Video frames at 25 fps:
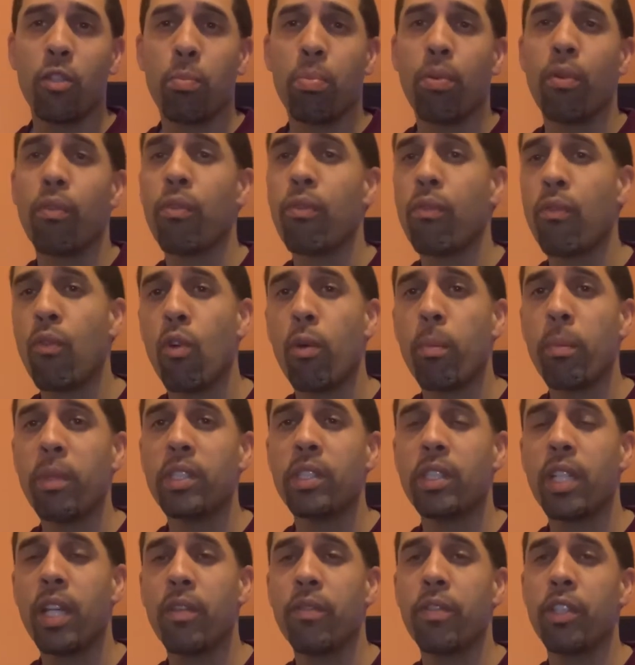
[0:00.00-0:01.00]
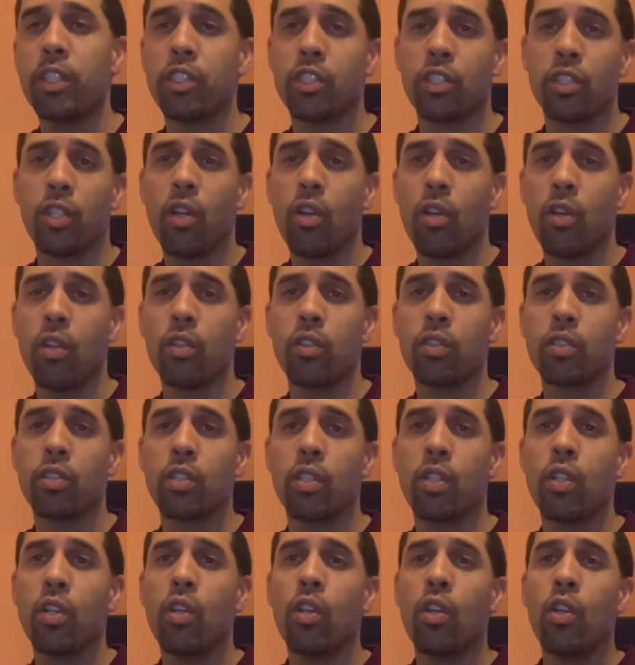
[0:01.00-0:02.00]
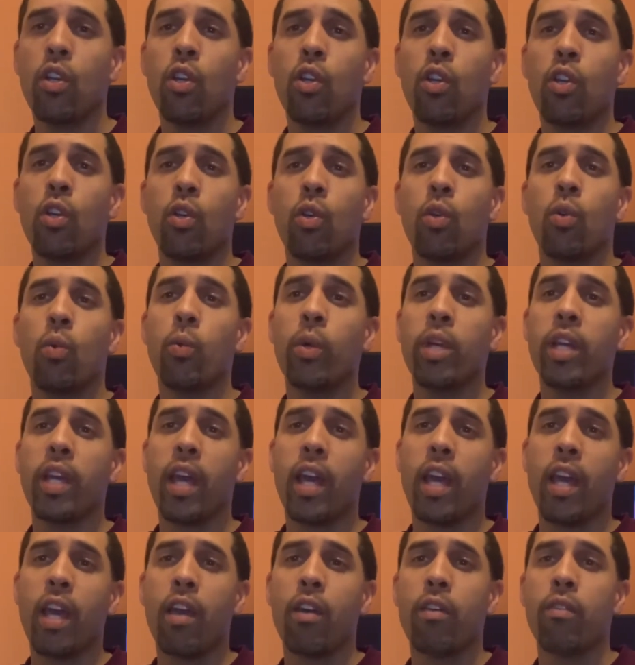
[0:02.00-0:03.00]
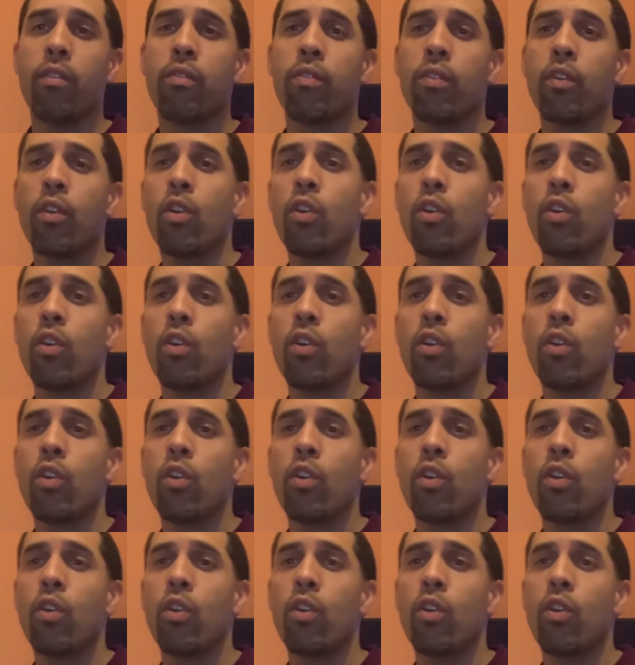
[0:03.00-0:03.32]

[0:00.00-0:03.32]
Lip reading: performance-heavy songs, we have